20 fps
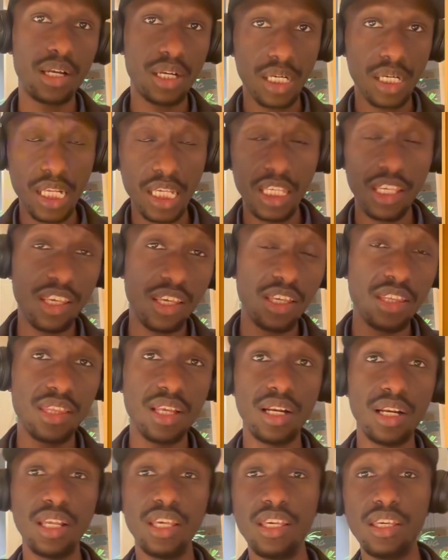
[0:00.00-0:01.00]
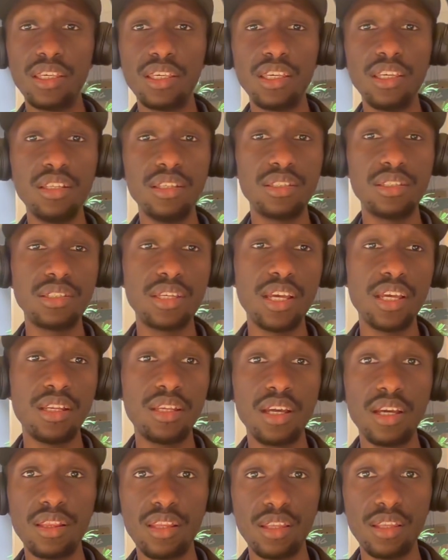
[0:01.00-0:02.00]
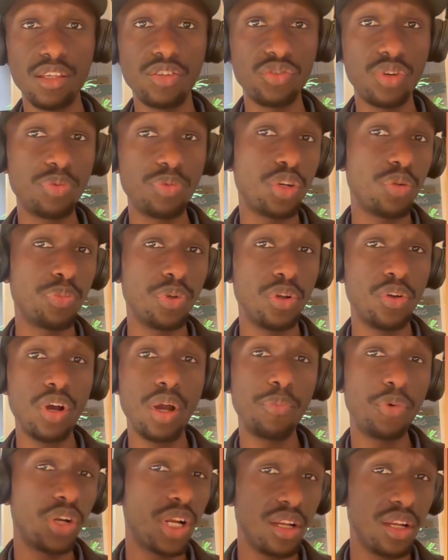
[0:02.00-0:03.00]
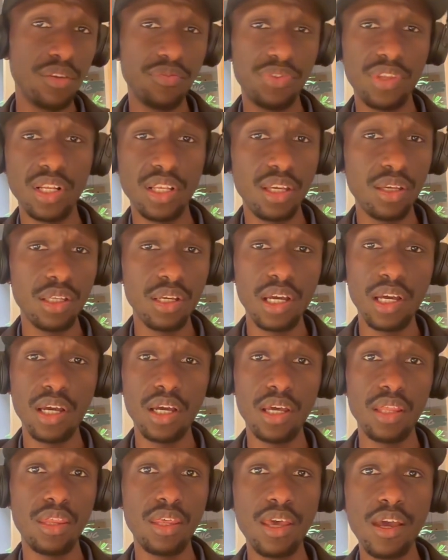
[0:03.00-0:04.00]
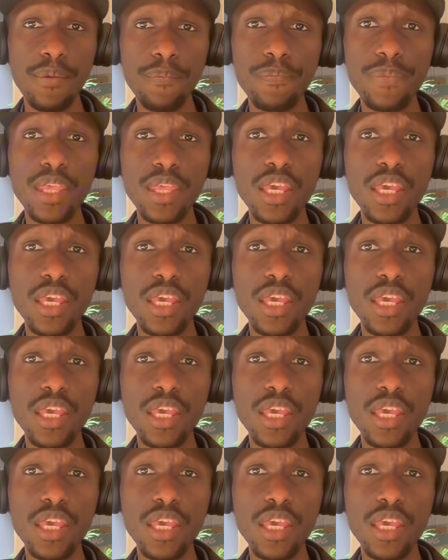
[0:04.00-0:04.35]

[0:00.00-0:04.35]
clicking the link inside the description below. I'm gonna leave the link there.